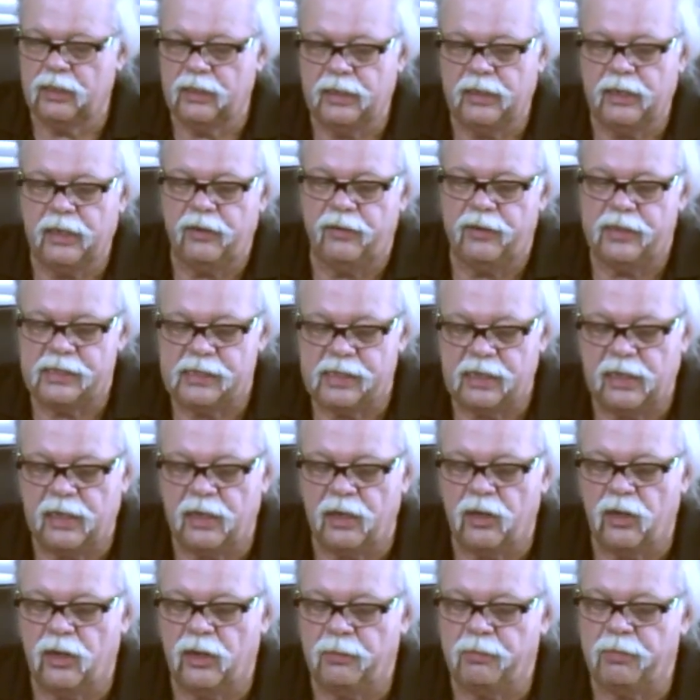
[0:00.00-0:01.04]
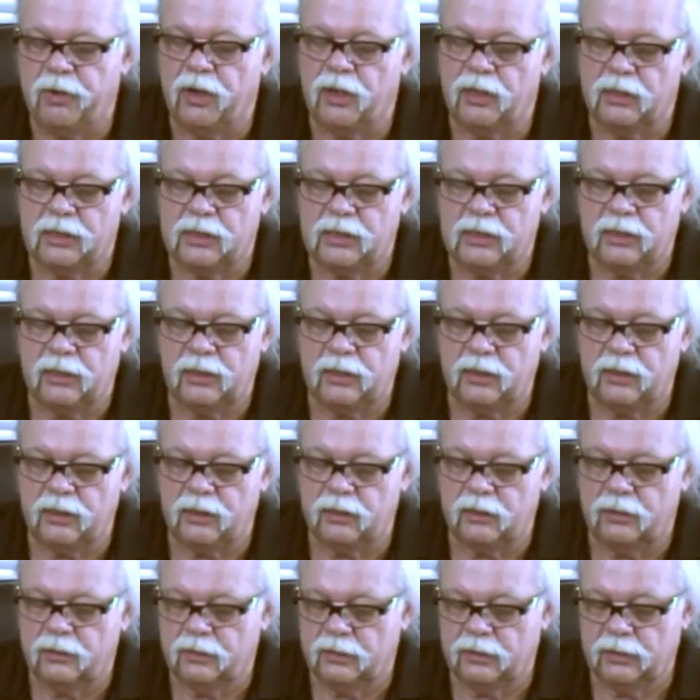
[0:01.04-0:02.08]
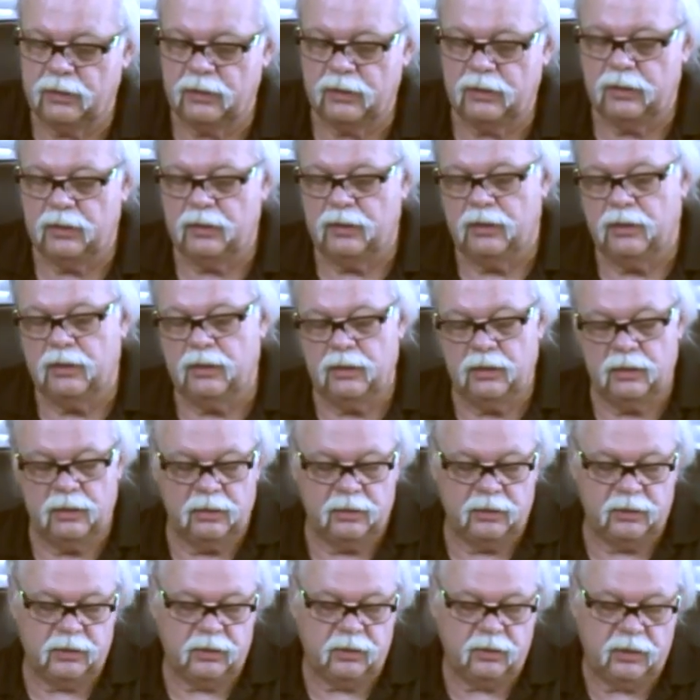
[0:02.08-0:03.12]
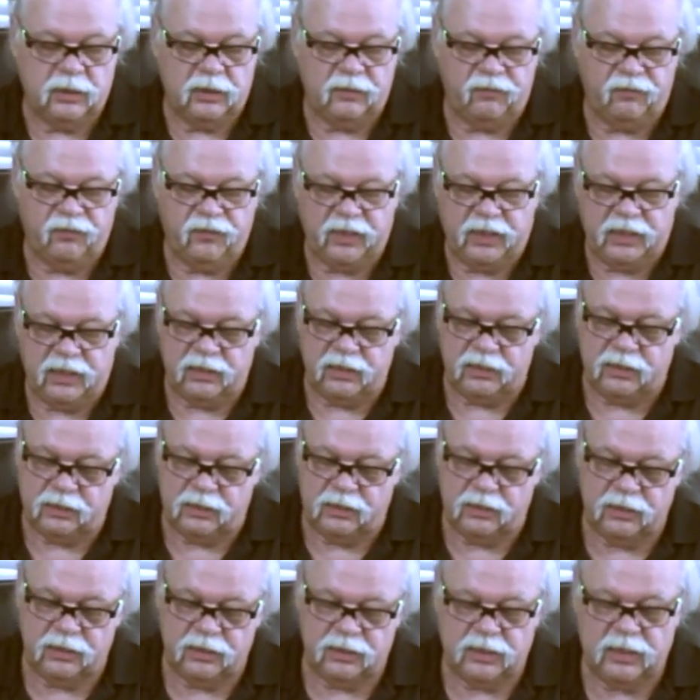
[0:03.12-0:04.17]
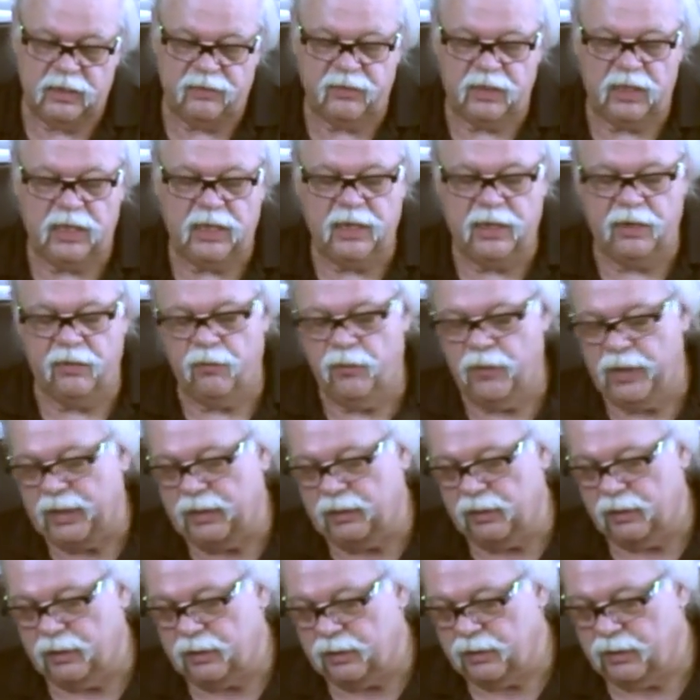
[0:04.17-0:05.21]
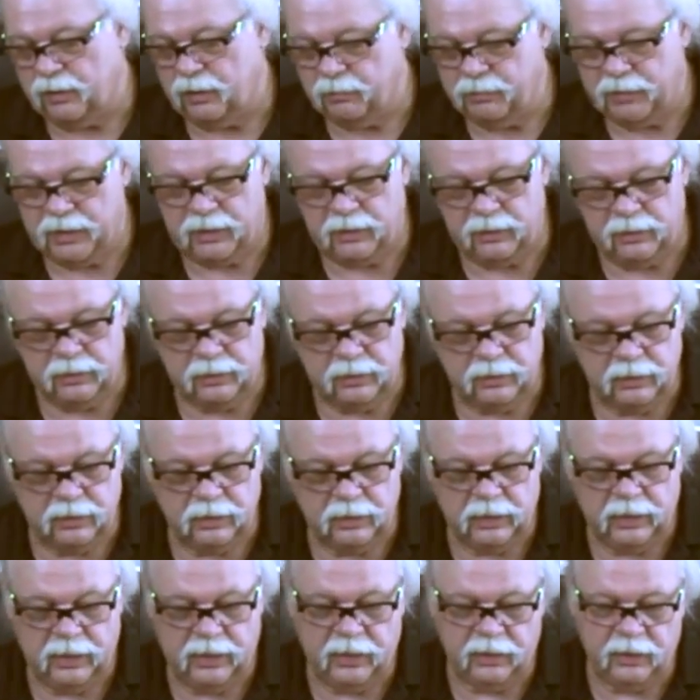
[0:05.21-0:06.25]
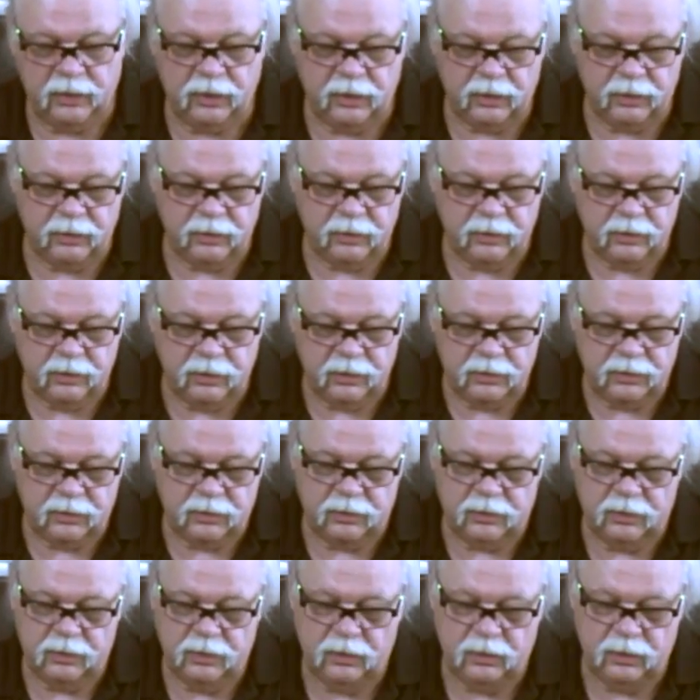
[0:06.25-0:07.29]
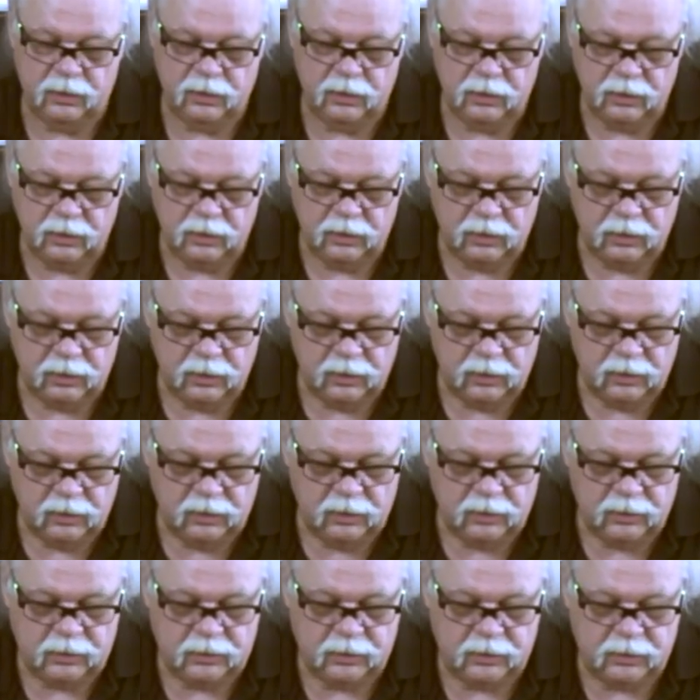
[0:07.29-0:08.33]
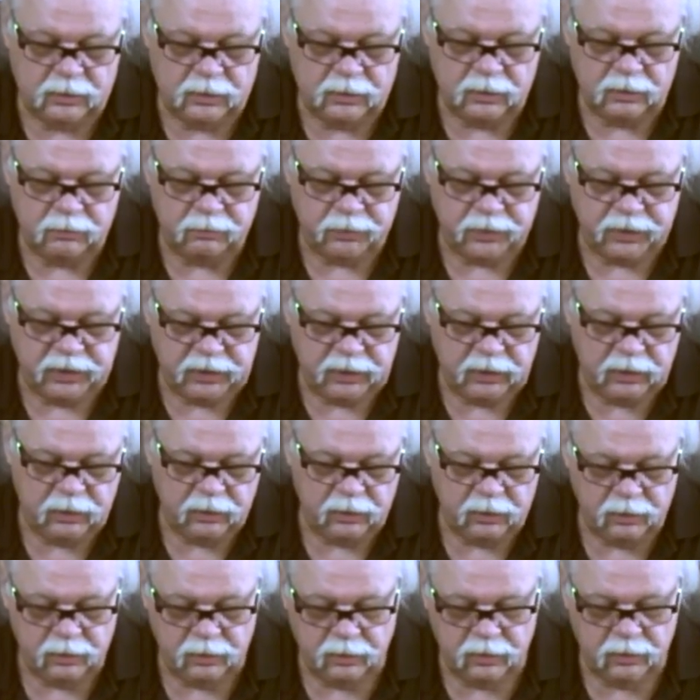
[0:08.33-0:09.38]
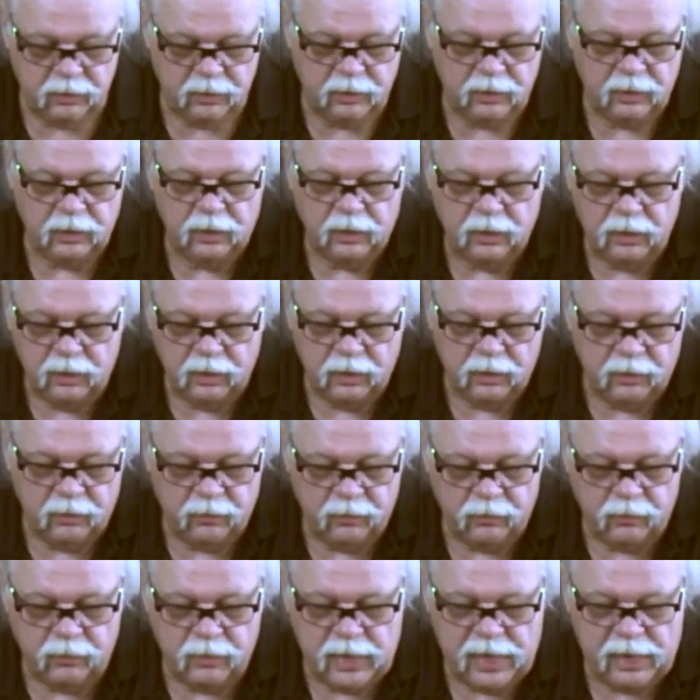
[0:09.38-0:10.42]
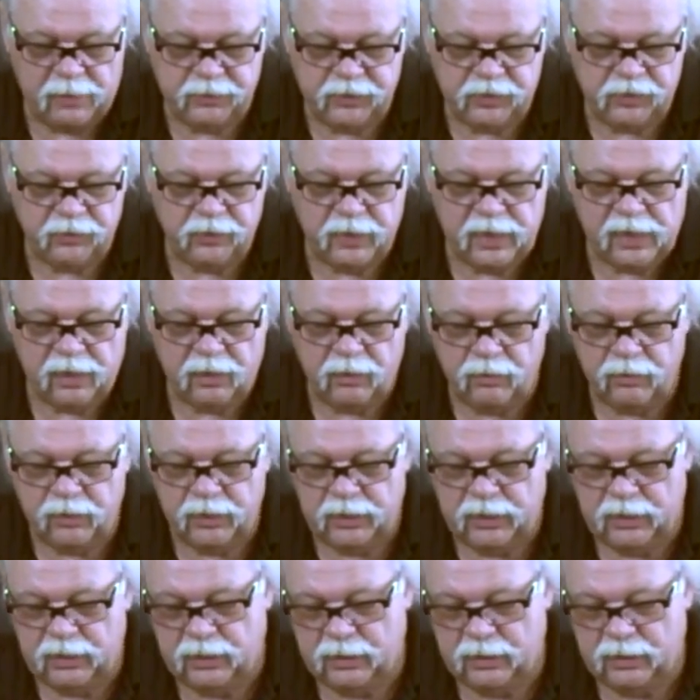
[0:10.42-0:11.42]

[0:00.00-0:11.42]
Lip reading: anyways, I got all the parts in here so that it fits. You just have to kind of wiggle it a little bit. And then this simply wraps around